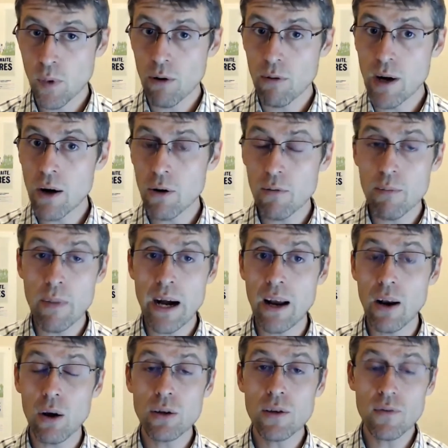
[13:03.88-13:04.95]
Wow, a
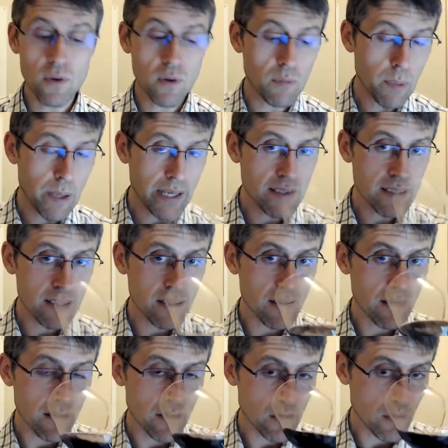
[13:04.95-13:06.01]
lot of complexity
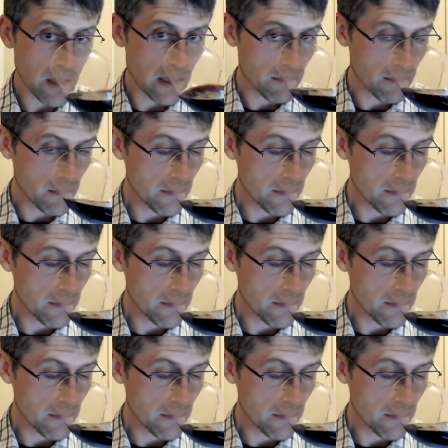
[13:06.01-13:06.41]
in this wine.